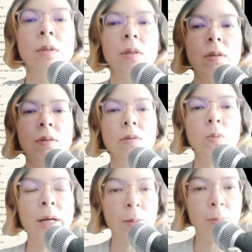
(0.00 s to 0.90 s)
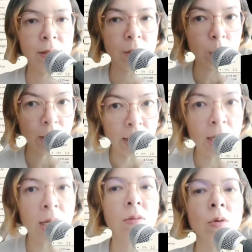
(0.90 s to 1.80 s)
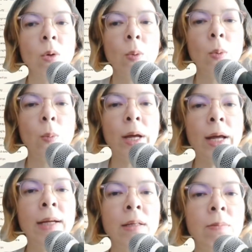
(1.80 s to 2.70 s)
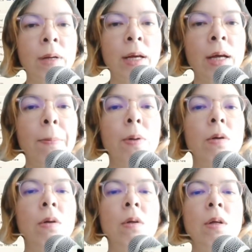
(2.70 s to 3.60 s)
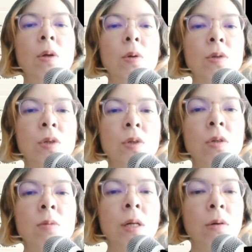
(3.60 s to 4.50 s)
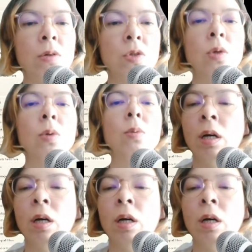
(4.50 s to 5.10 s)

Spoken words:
This will help us locate where in the map your sales belongs to.